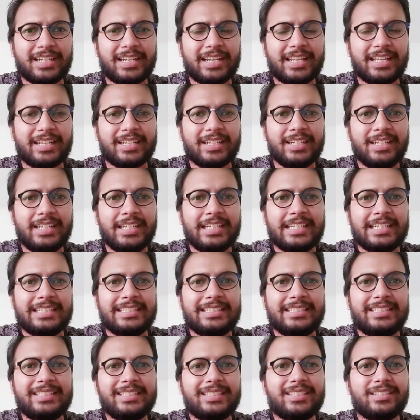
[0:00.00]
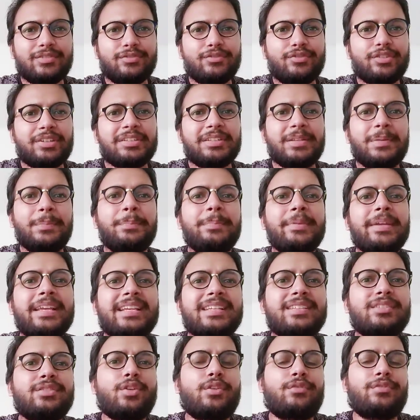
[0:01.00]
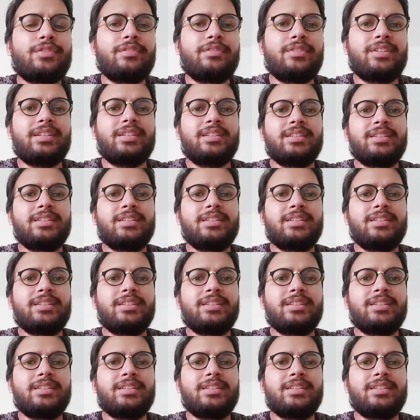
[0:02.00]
like these were the base of our